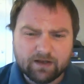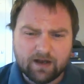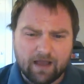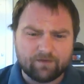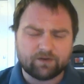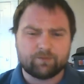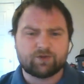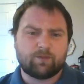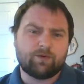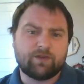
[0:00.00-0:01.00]
having some
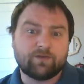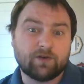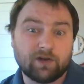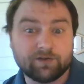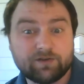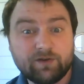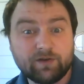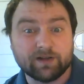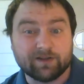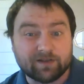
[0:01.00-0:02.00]
trouble with difficult
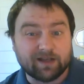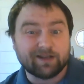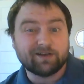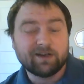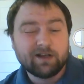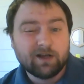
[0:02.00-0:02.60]
students, and